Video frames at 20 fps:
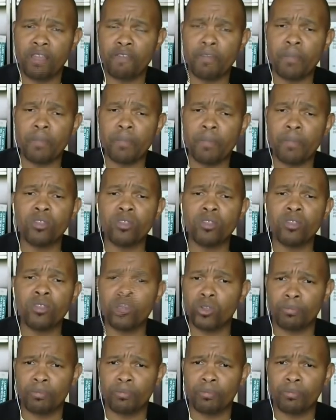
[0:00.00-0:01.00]
having made
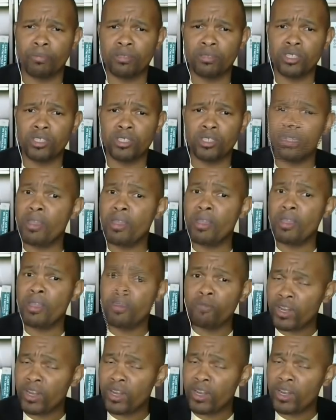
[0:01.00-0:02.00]
all those presentments. It
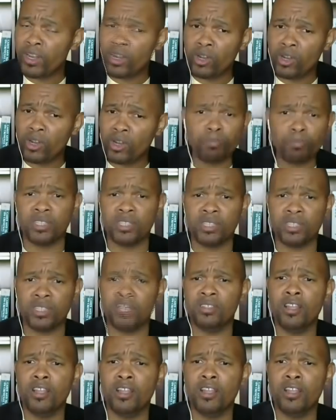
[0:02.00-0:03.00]
may very well not be
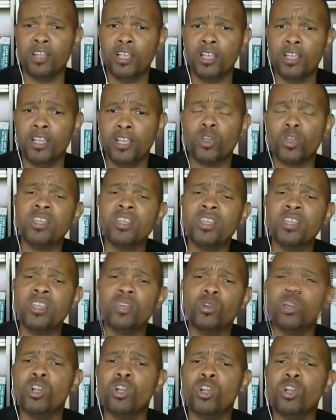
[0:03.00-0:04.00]
rescinded. So I think
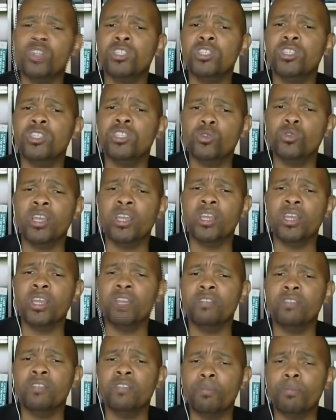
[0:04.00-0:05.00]
the Constitutional Court is looking
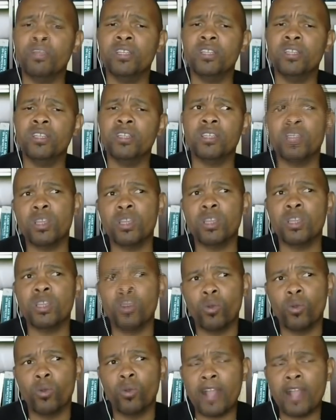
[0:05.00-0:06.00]
at it from that instance. Say,
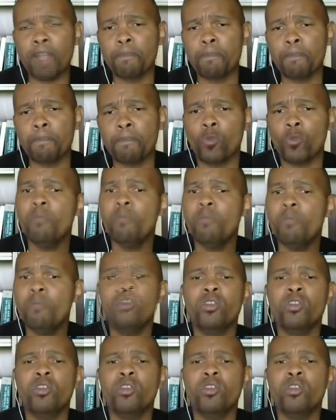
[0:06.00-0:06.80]
well, one, we